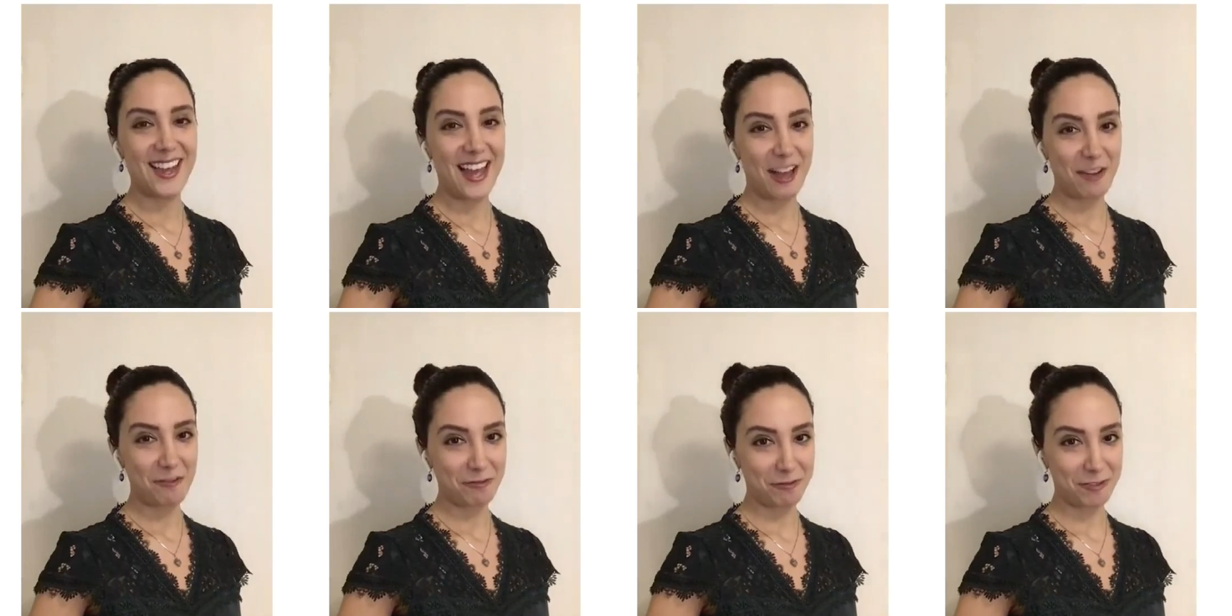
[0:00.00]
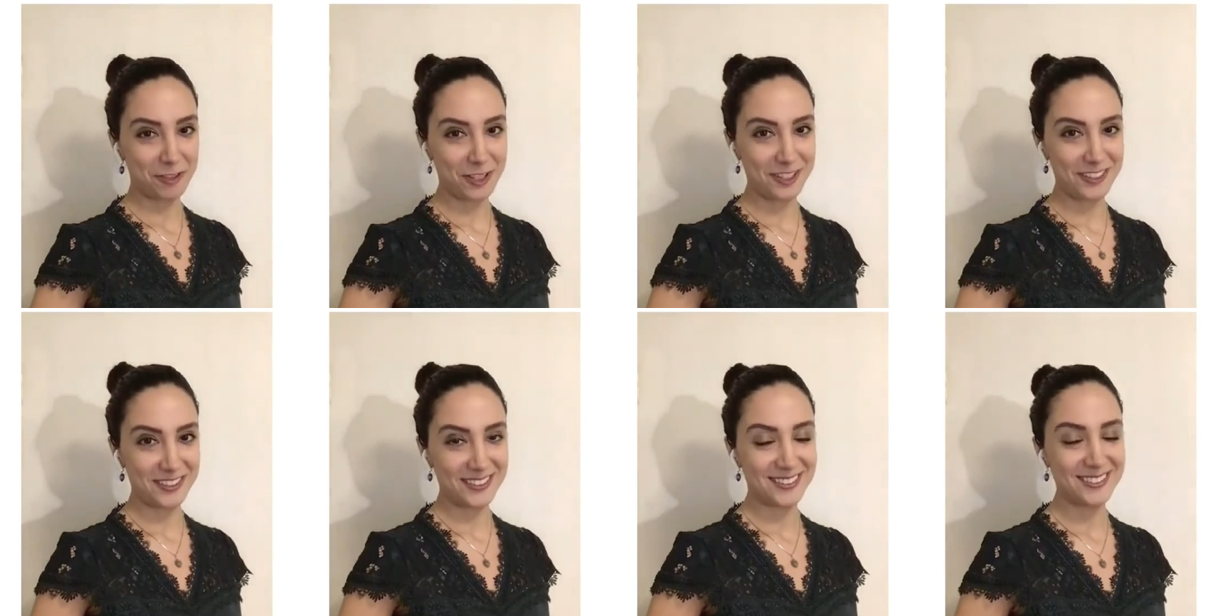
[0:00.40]
have
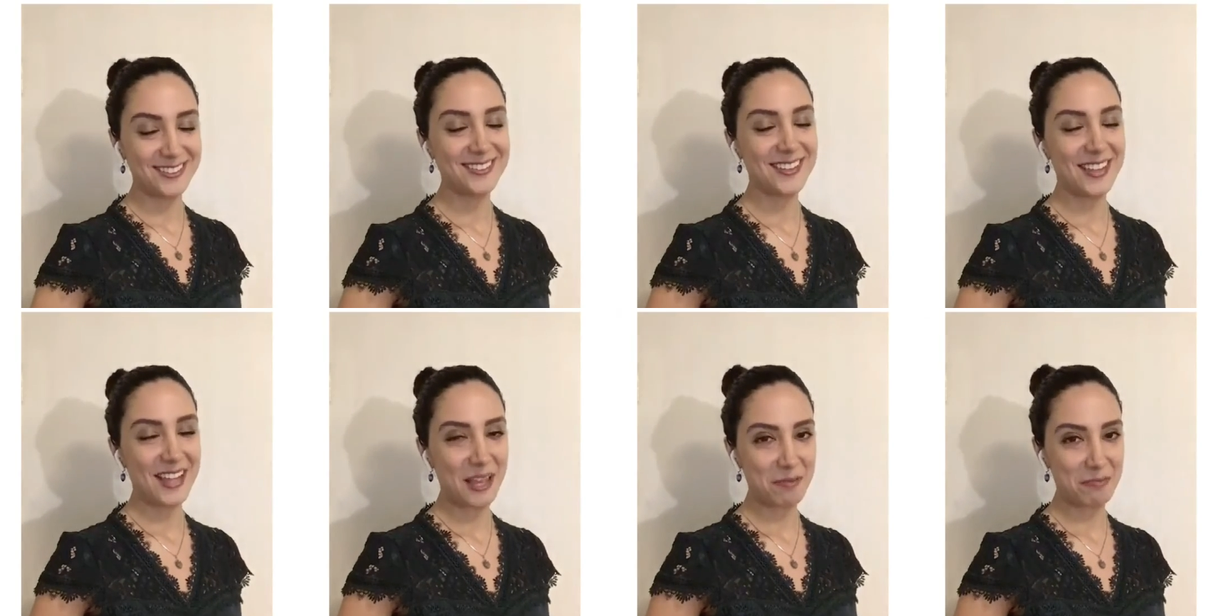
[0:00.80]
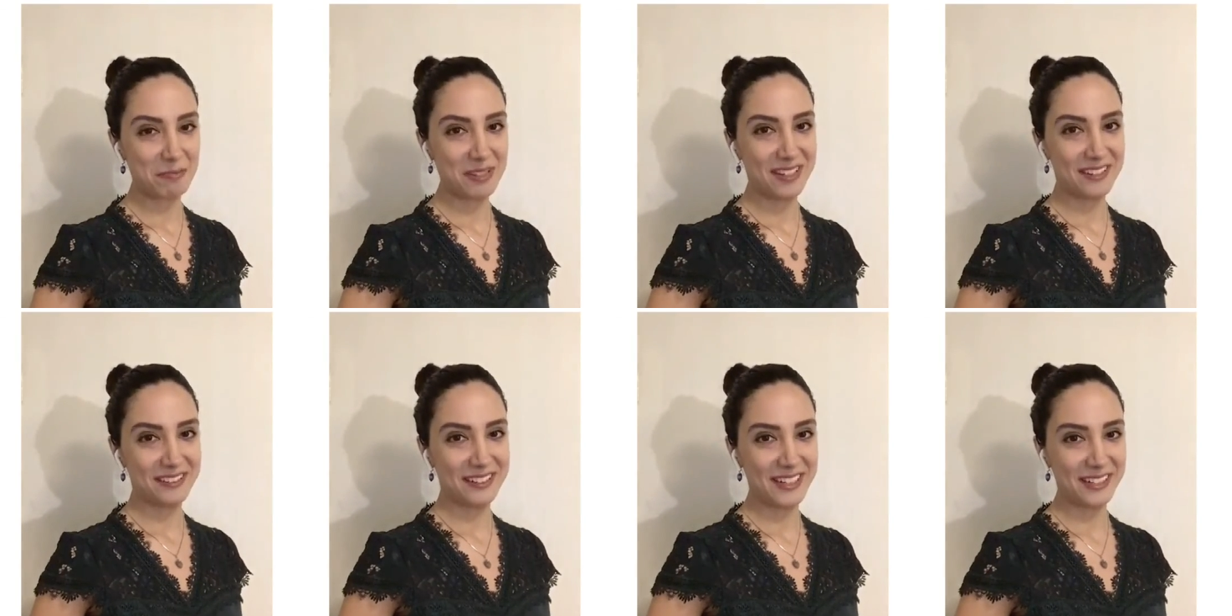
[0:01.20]
fun and
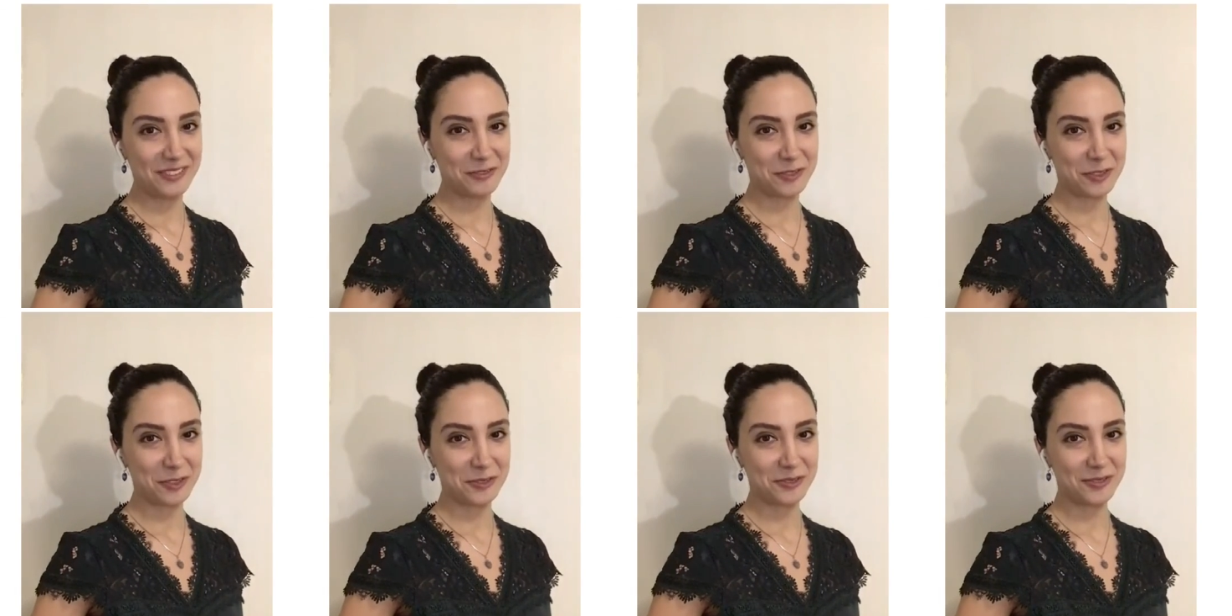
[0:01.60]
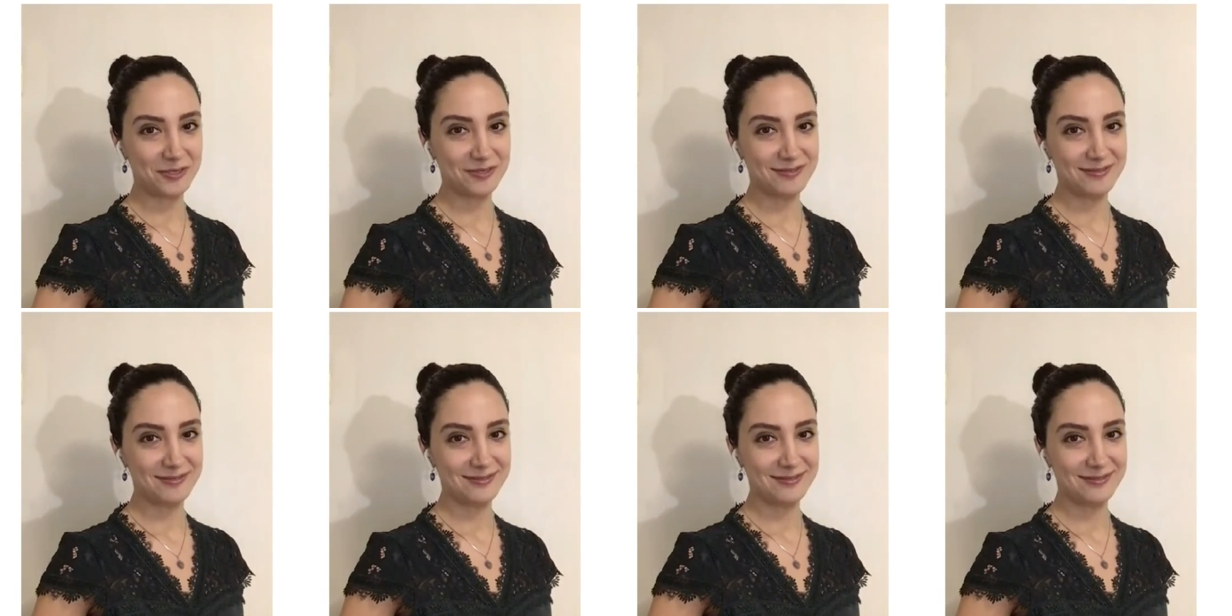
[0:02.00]
be grateful.